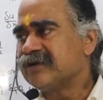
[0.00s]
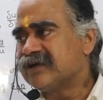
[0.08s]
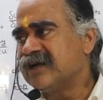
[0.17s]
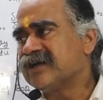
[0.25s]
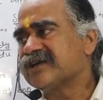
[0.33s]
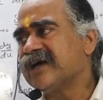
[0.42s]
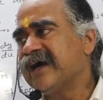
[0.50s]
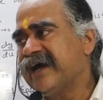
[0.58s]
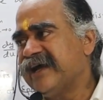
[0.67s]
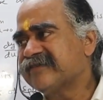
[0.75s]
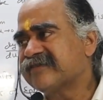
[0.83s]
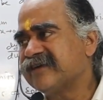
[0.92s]
delta
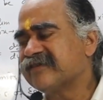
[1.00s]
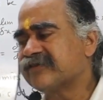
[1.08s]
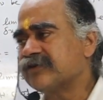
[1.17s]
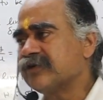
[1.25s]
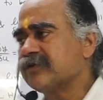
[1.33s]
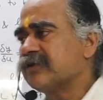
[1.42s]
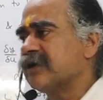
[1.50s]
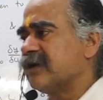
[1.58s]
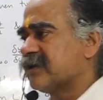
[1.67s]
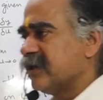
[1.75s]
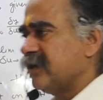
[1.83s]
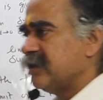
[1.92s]
x tends to 0,
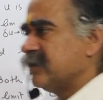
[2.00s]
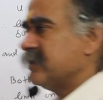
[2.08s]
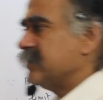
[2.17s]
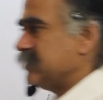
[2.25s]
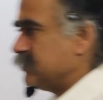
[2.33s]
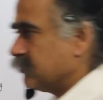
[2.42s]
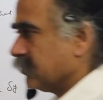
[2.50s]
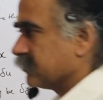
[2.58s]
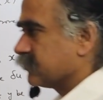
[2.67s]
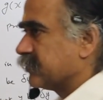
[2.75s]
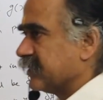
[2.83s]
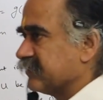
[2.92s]
delta u
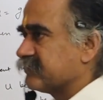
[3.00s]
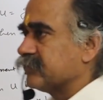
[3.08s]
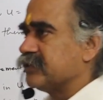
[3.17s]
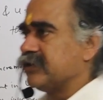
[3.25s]
also tends to